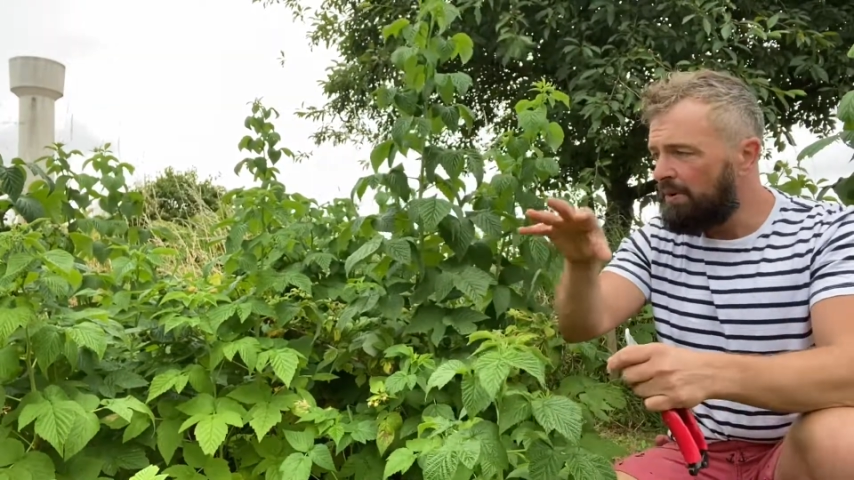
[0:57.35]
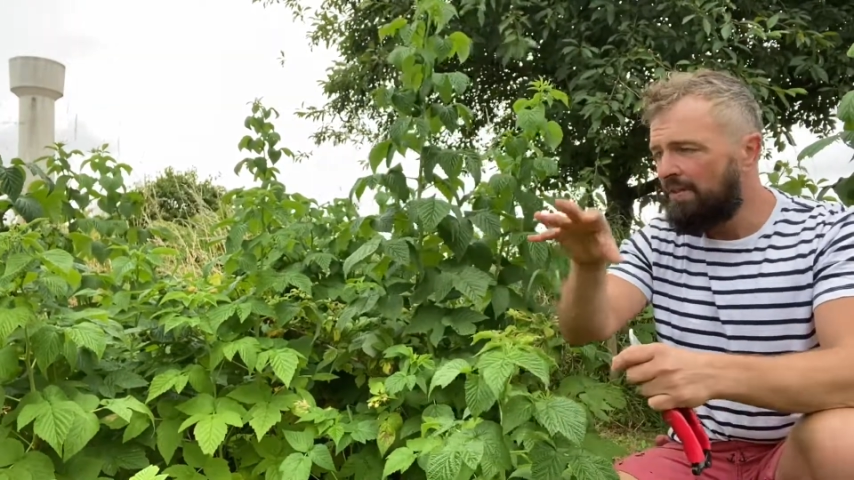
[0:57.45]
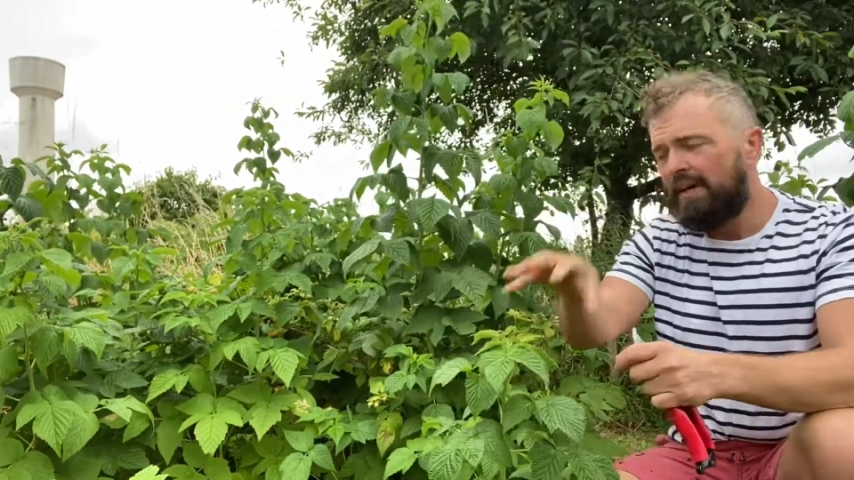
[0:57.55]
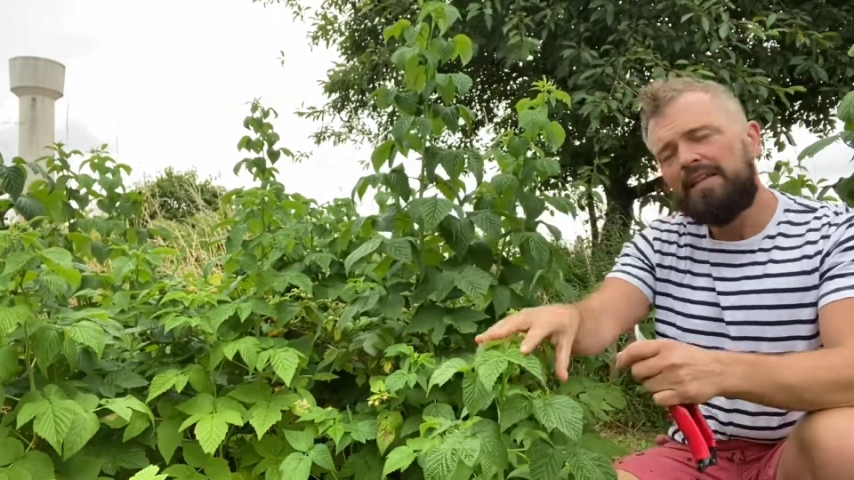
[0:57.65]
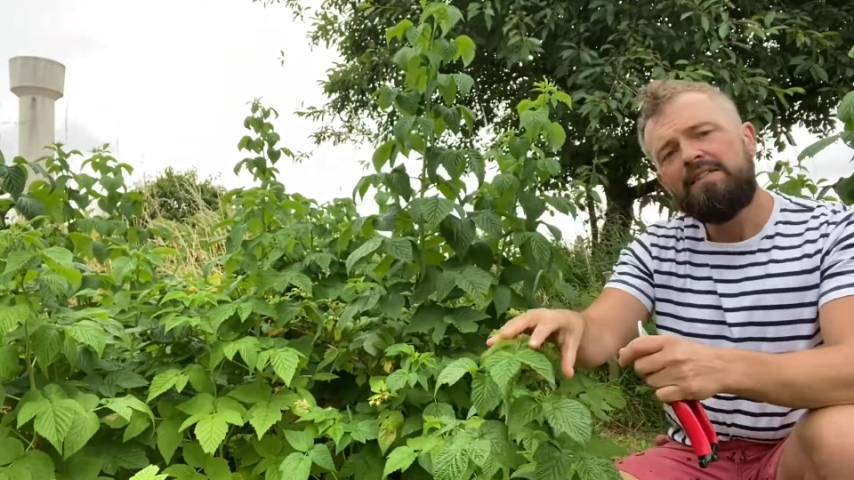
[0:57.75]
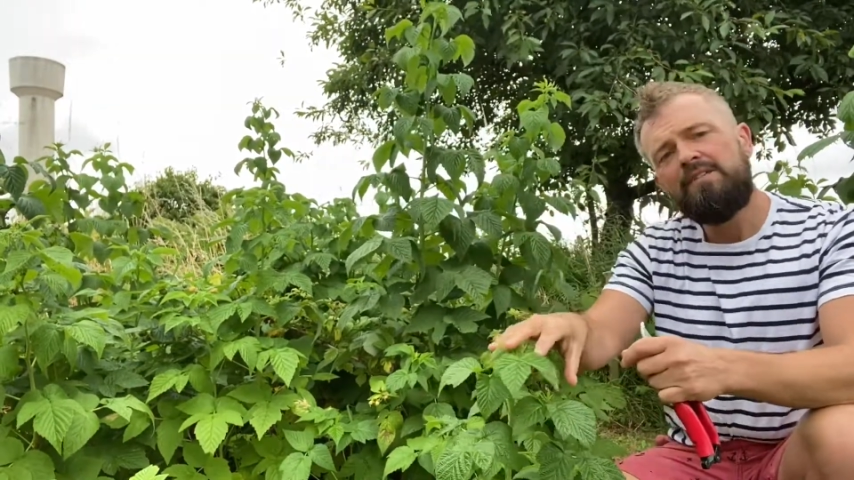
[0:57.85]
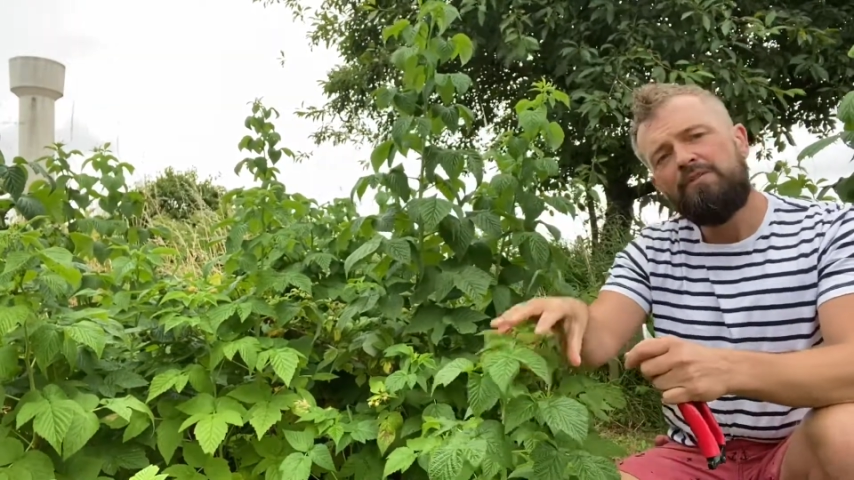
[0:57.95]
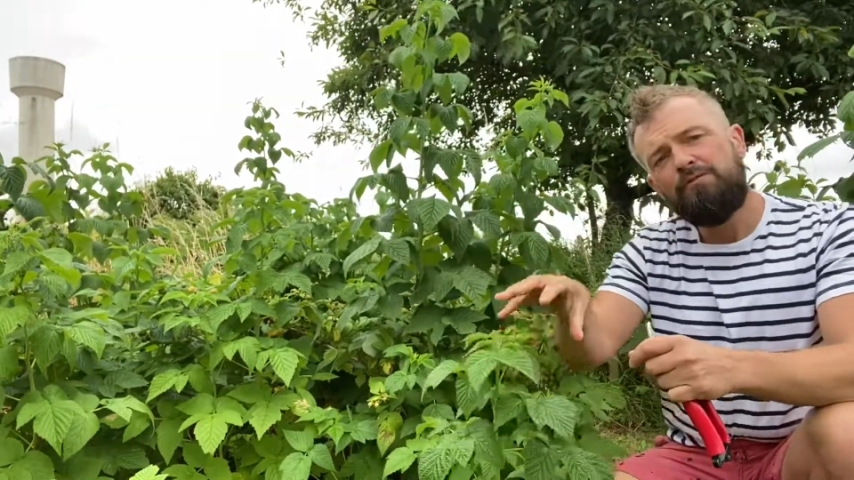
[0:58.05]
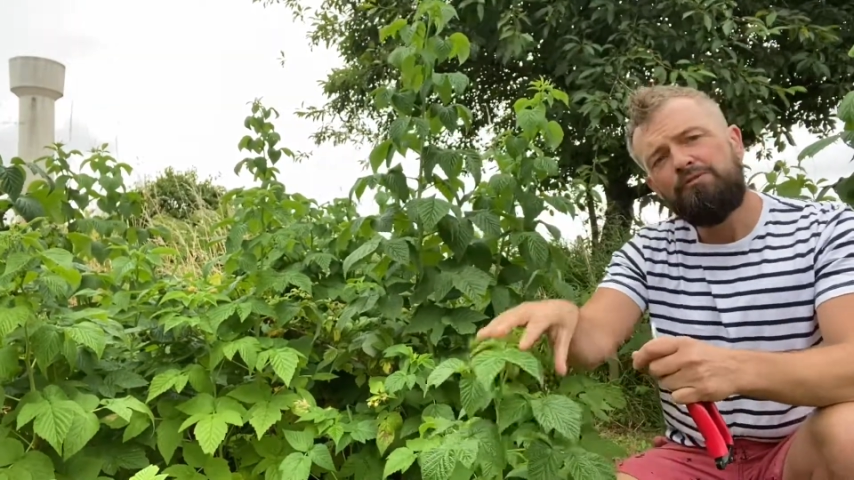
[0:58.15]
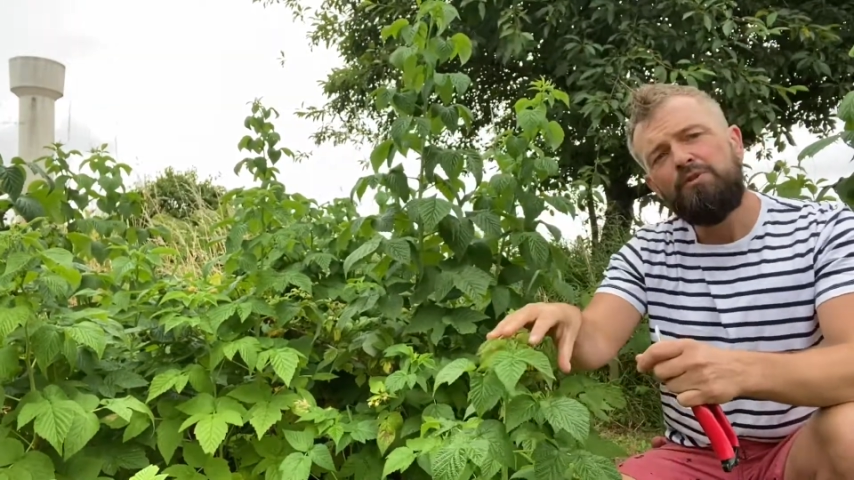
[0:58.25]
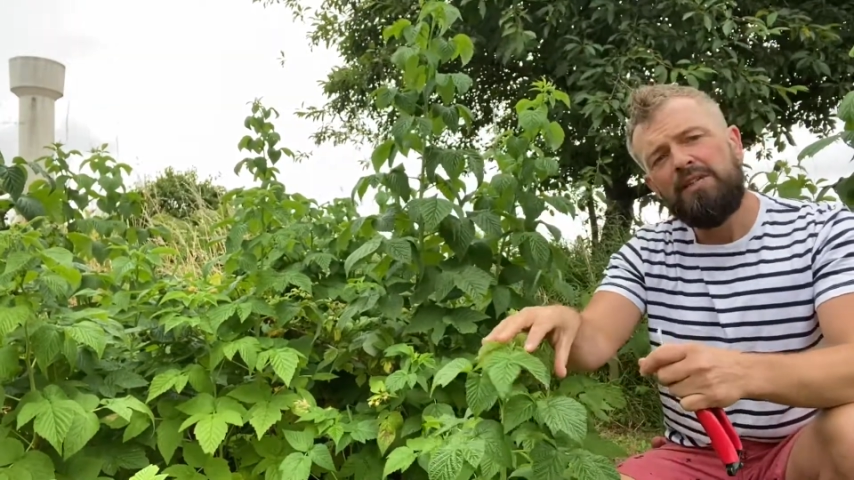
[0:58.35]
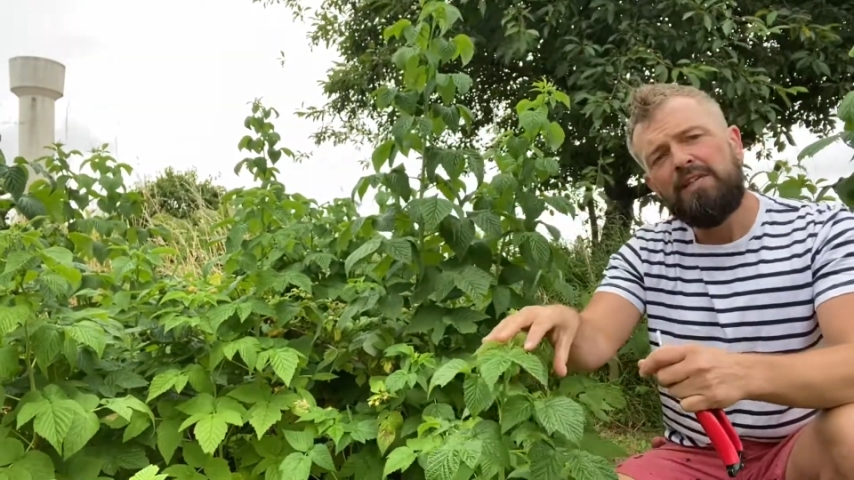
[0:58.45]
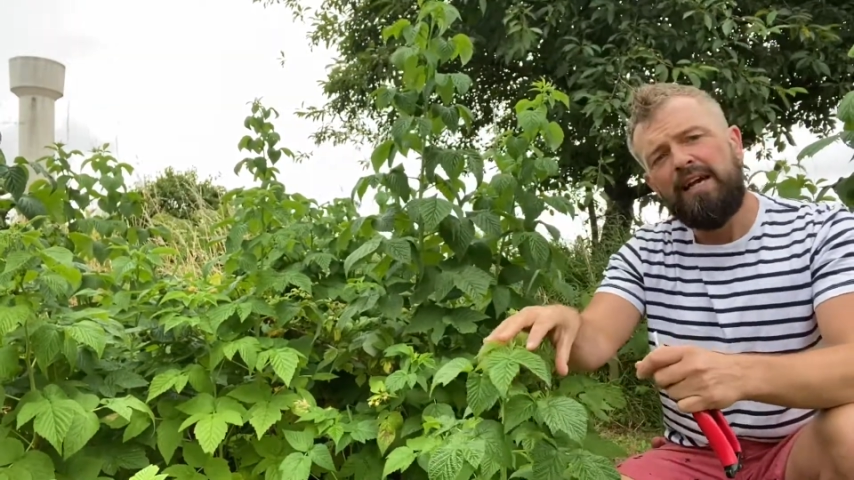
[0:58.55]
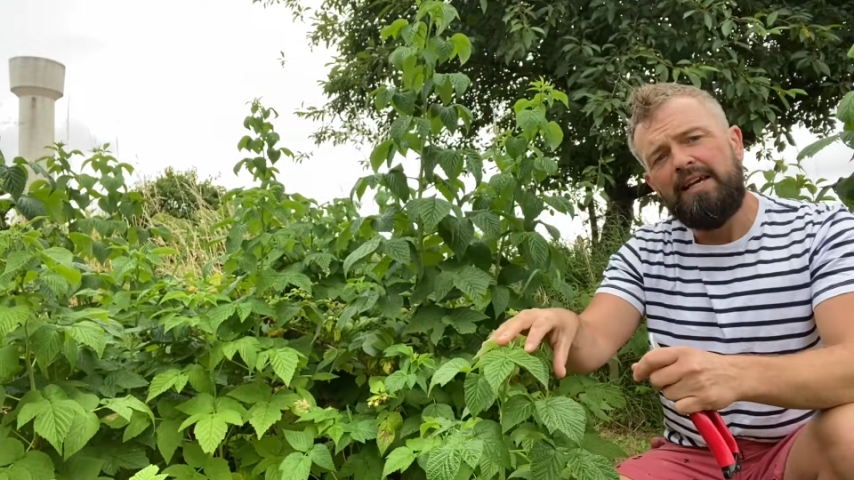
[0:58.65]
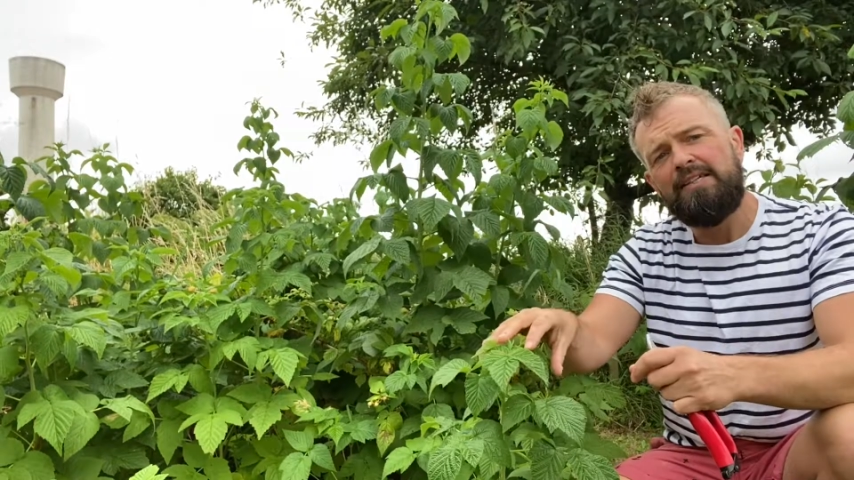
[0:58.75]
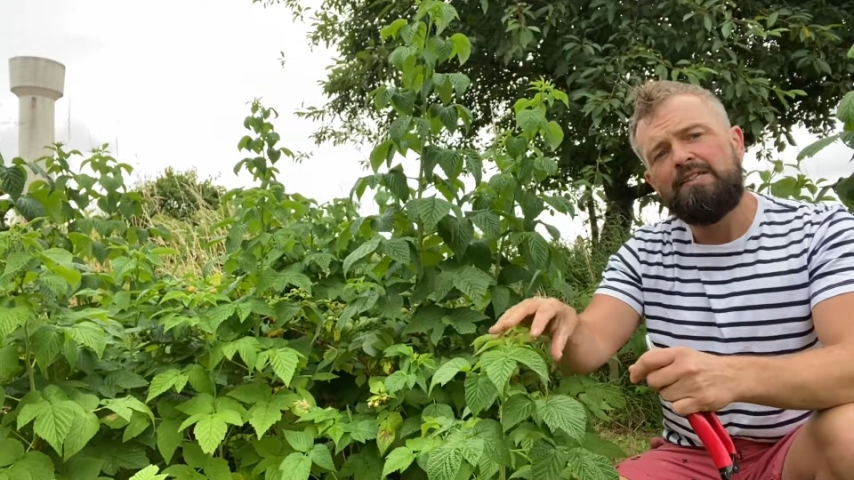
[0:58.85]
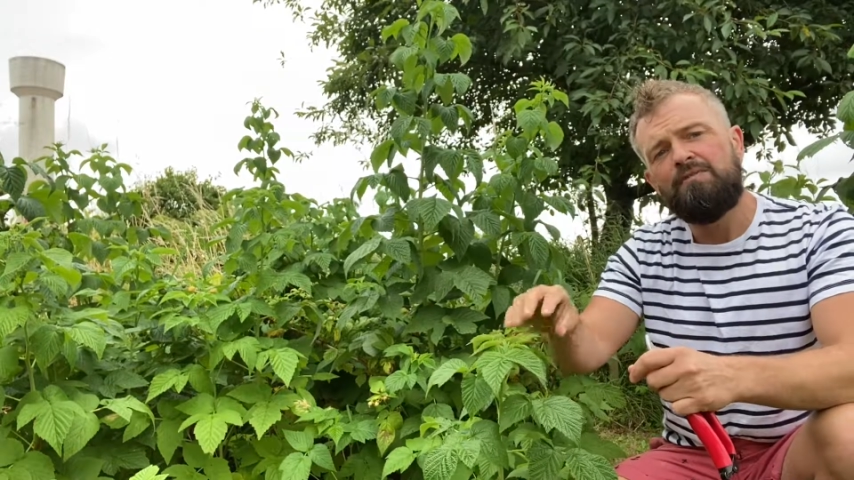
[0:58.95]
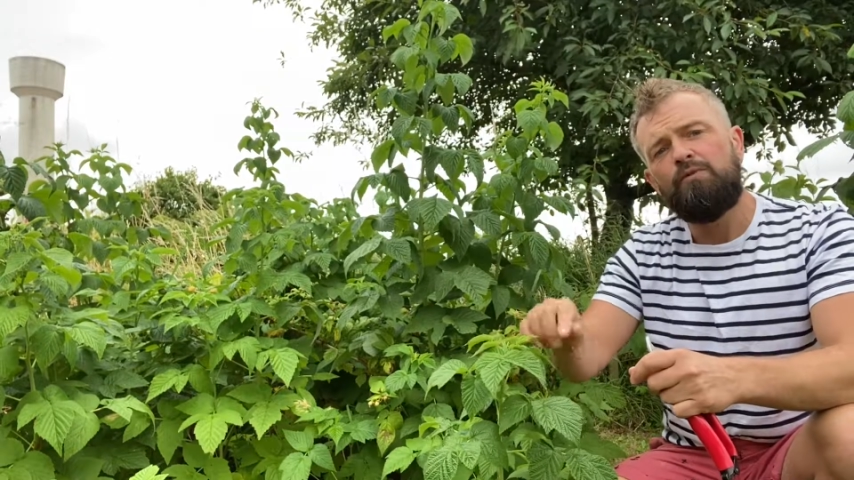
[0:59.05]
but that are the fruiting canes